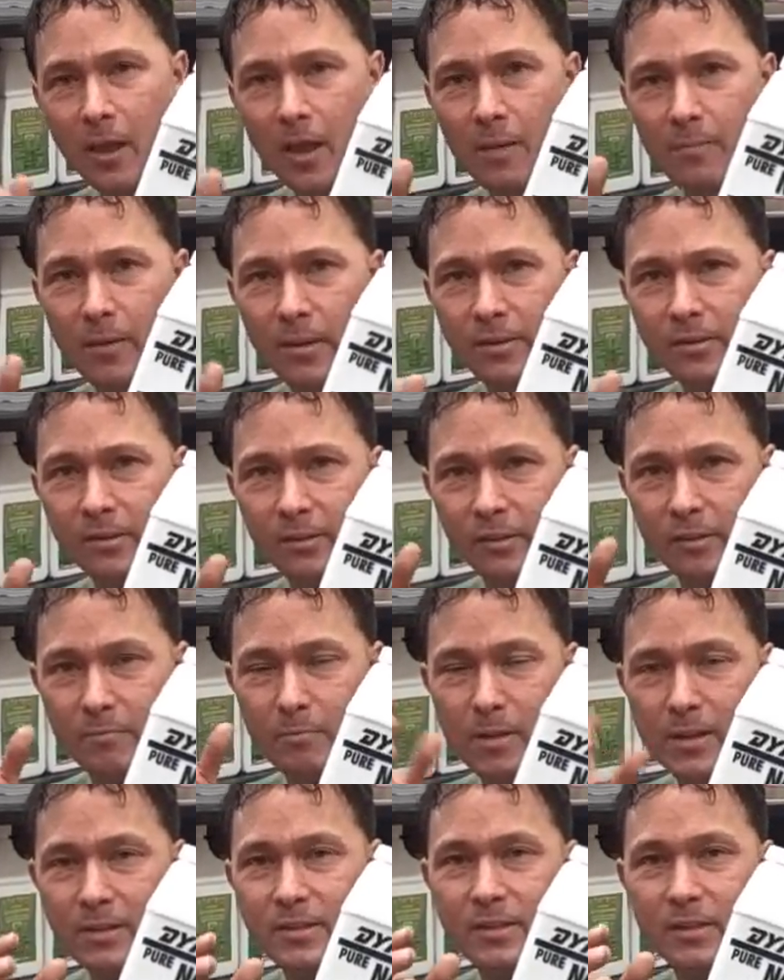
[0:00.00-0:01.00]
I basically
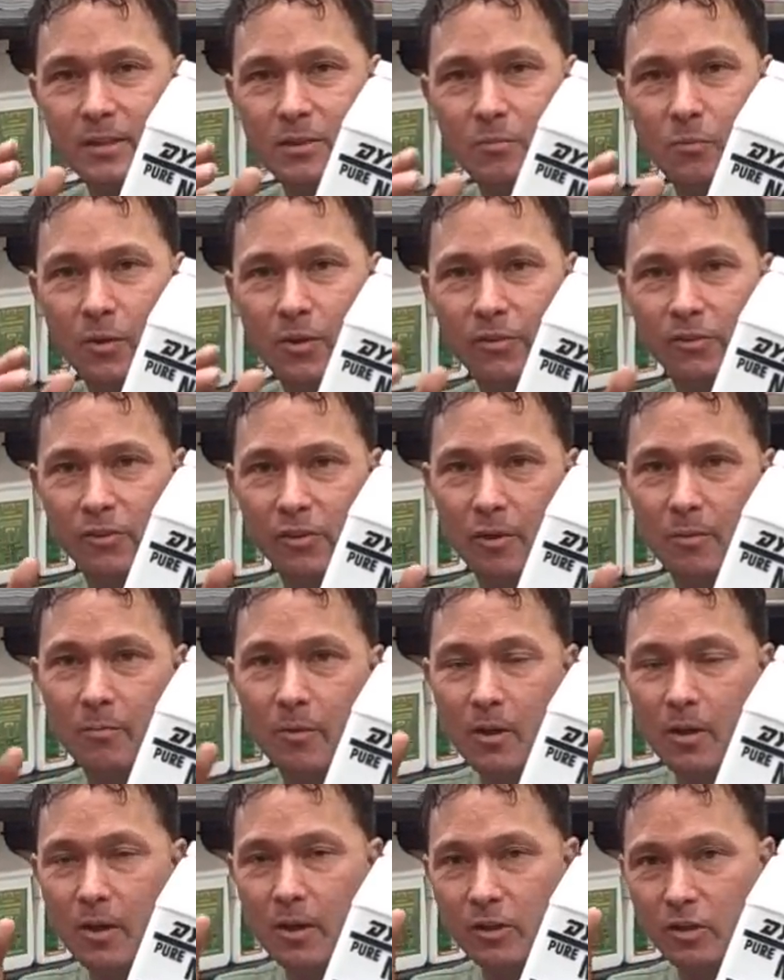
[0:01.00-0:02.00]
mix it with
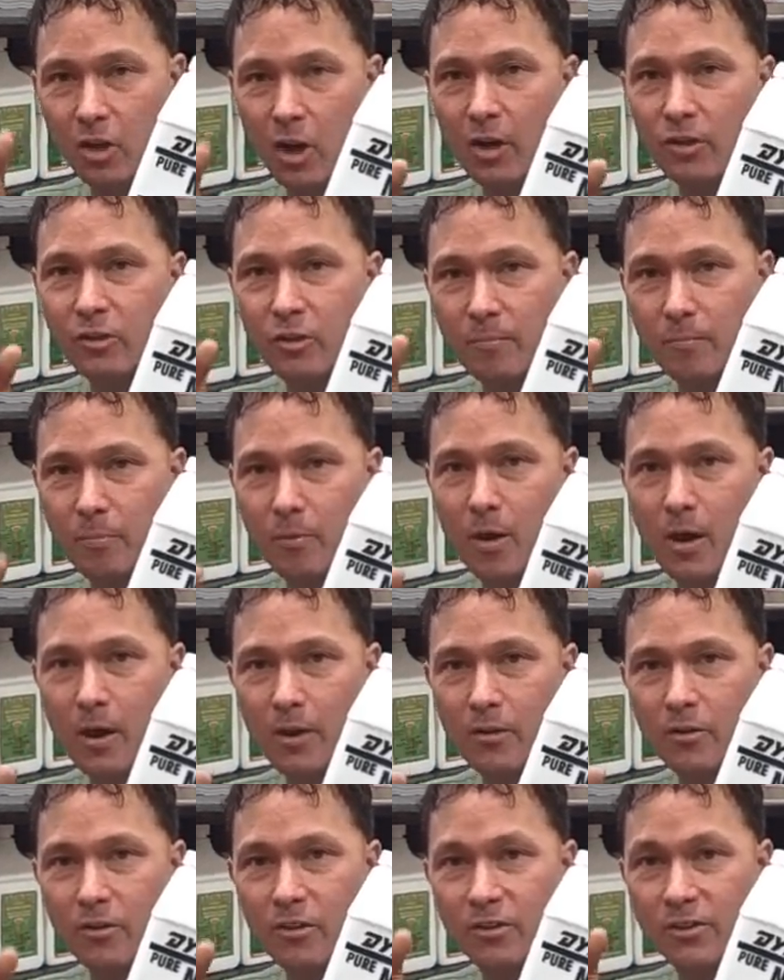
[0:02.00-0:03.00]
some Dr.
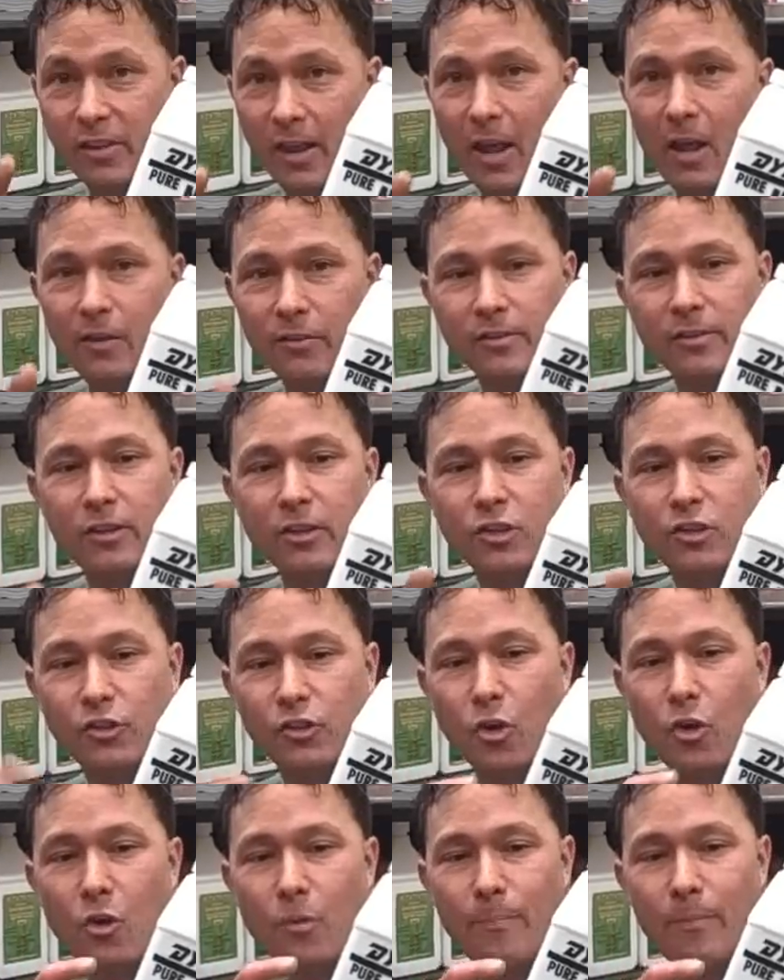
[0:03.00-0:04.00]
Bronner's Sal Suds
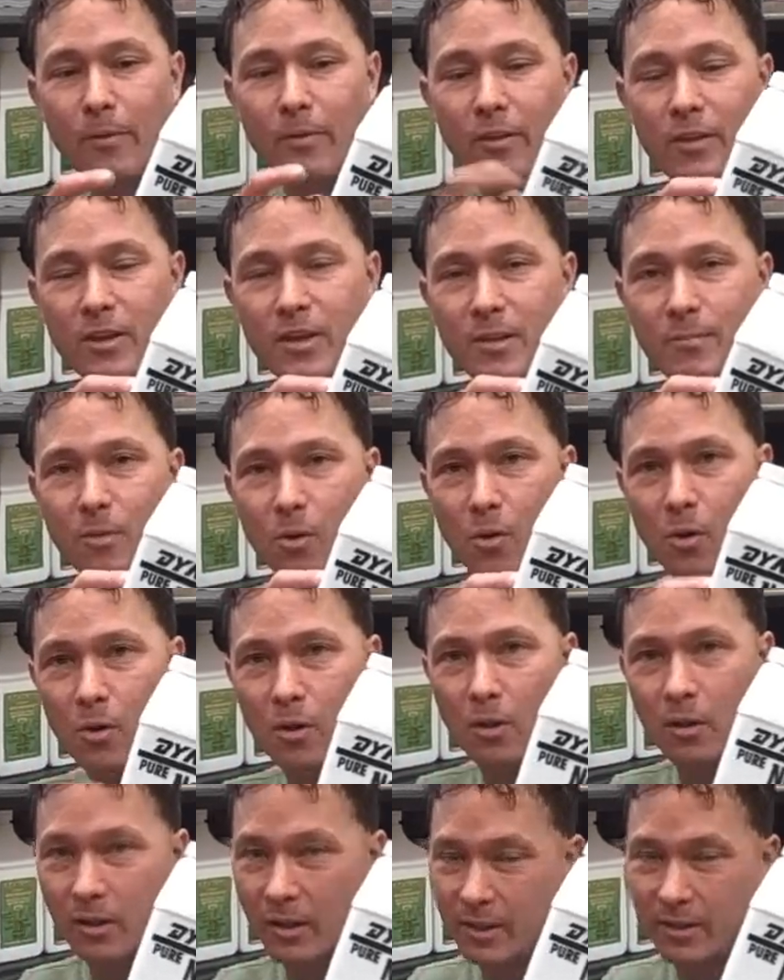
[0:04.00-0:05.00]
soap and the neem
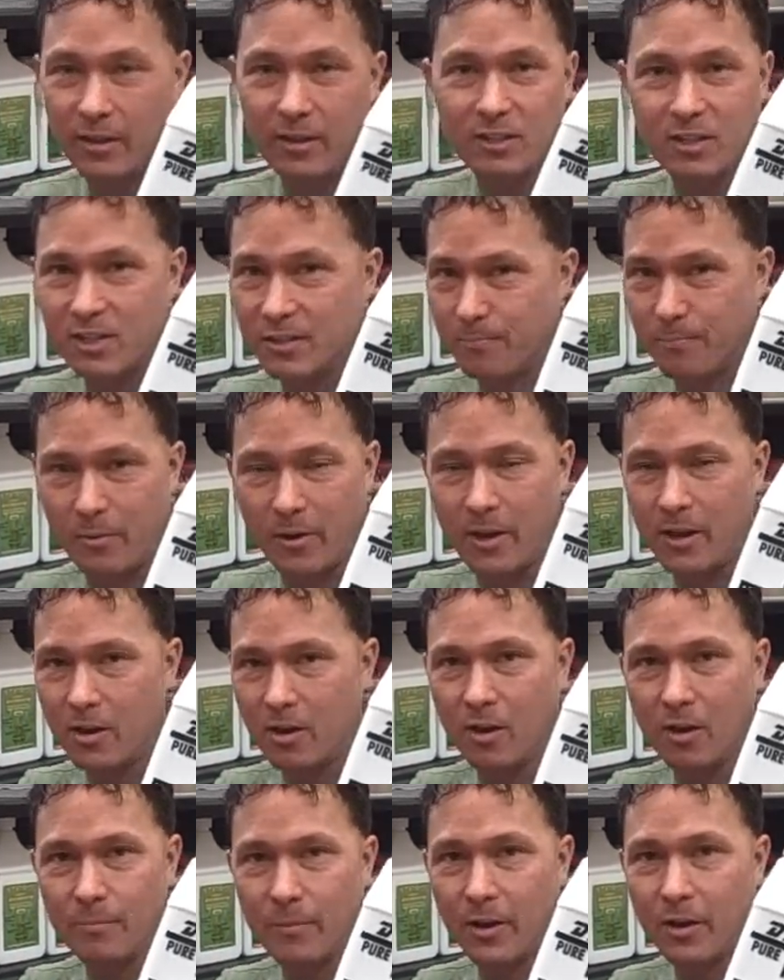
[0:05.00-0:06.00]
oil, and then spray
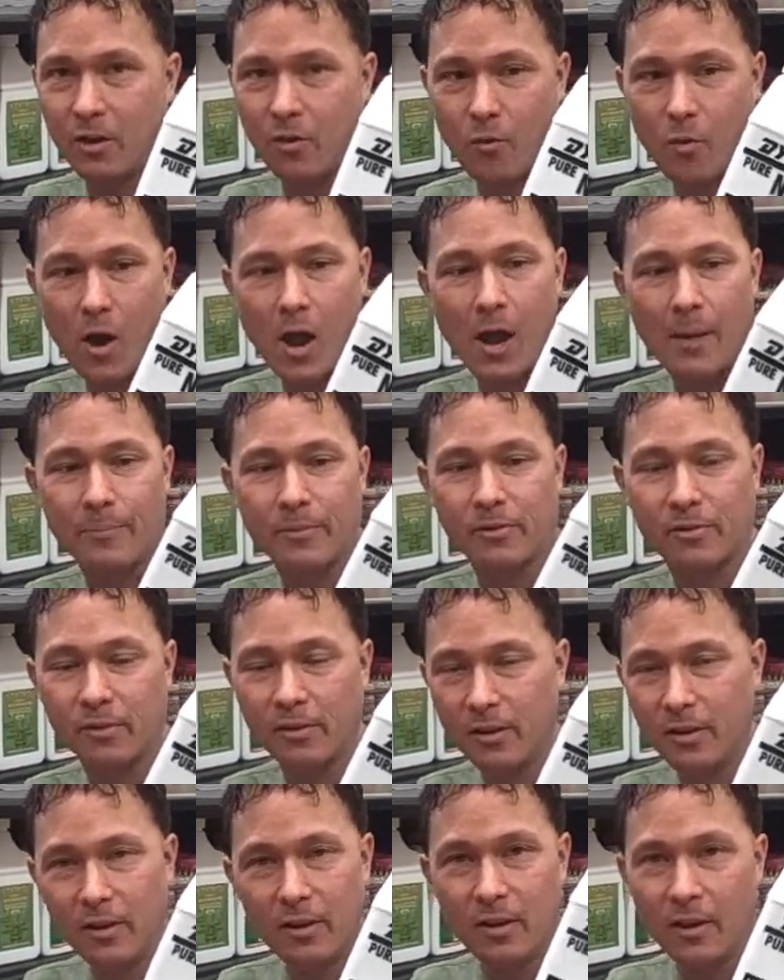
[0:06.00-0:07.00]
it on my crops,
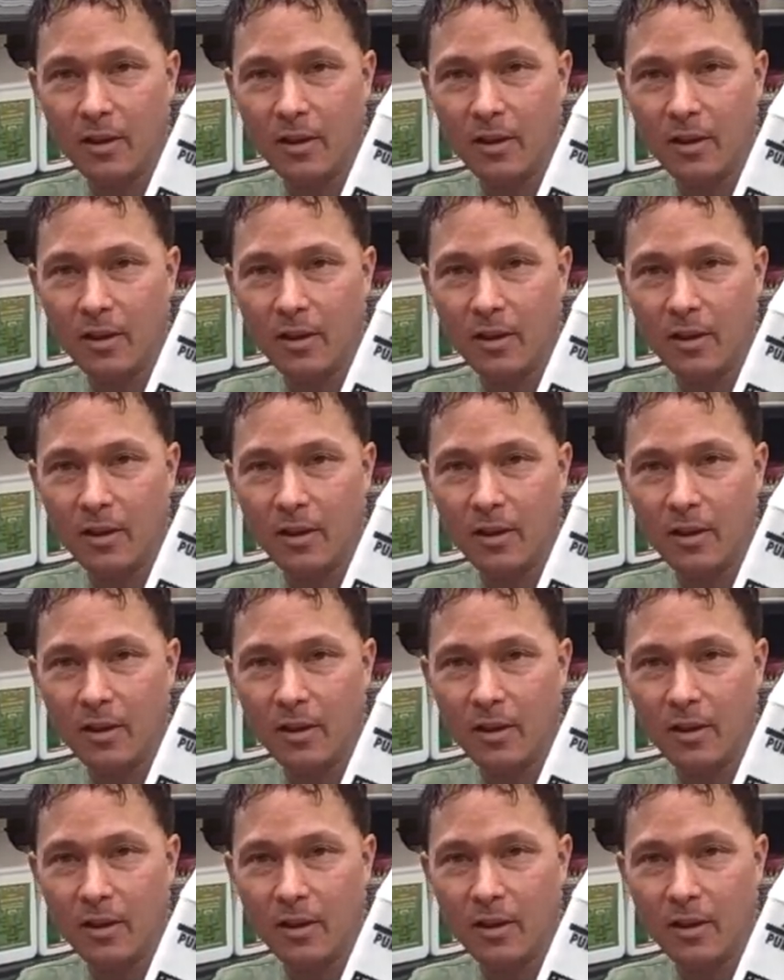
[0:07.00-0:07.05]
